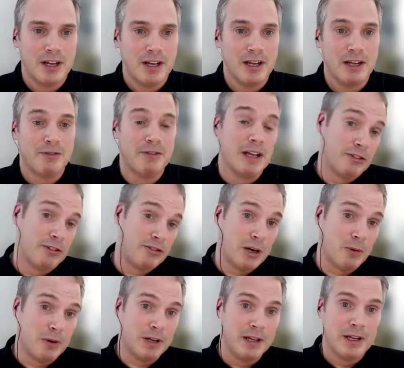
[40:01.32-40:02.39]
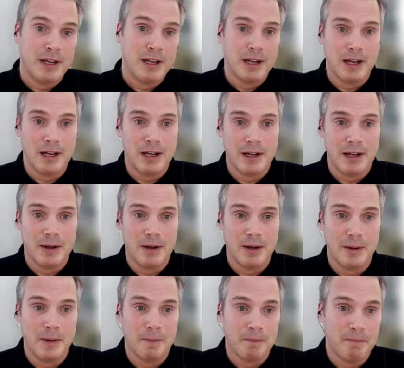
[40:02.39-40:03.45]
if necessary.
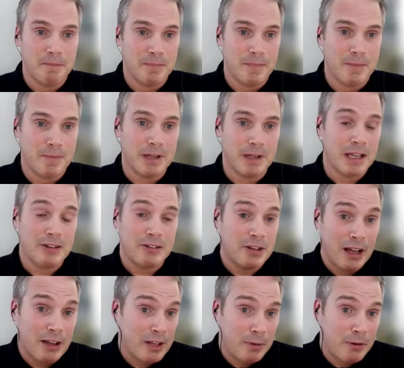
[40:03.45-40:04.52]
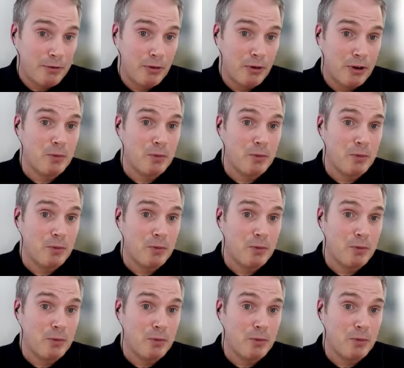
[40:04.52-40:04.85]
But as I said before,